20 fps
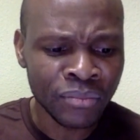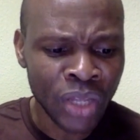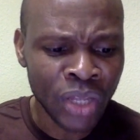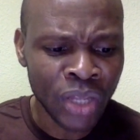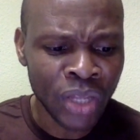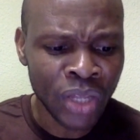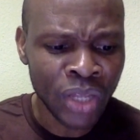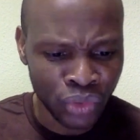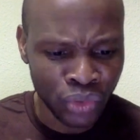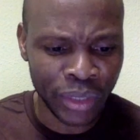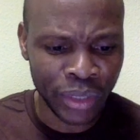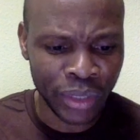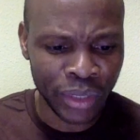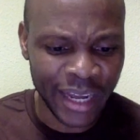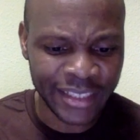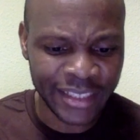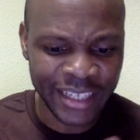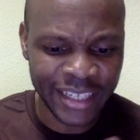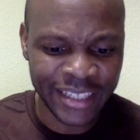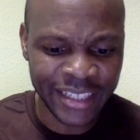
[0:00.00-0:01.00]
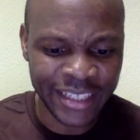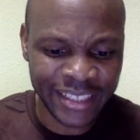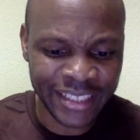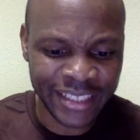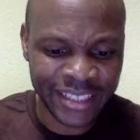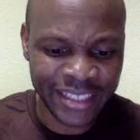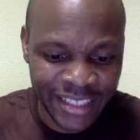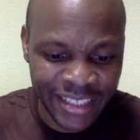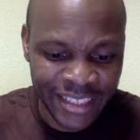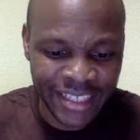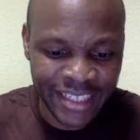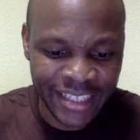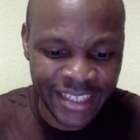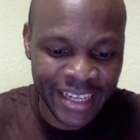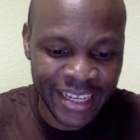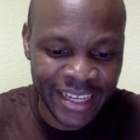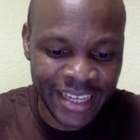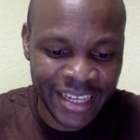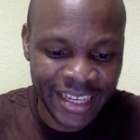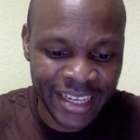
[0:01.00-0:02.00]
So, like I said,
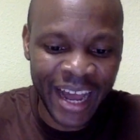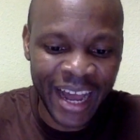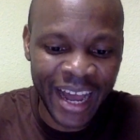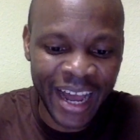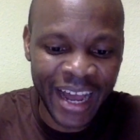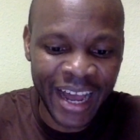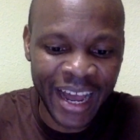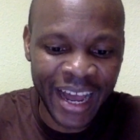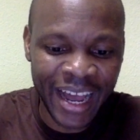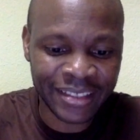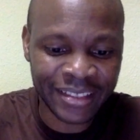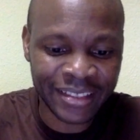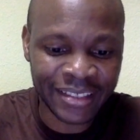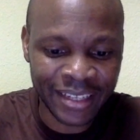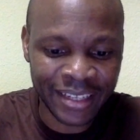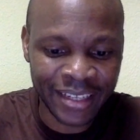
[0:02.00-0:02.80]
Tanzania has